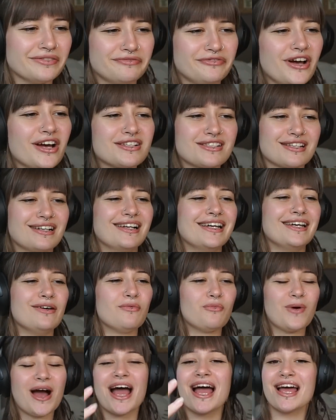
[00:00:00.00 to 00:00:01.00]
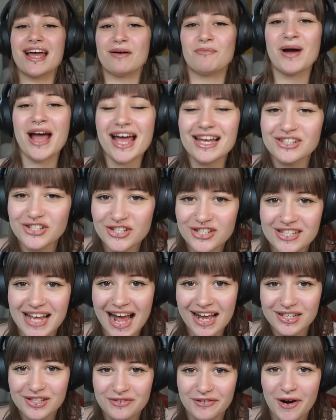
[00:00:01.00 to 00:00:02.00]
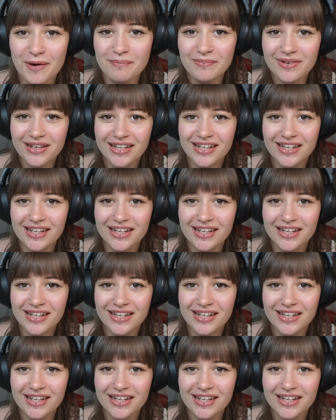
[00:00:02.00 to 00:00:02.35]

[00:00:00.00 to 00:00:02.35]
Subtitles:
Firstly, where's your stats from?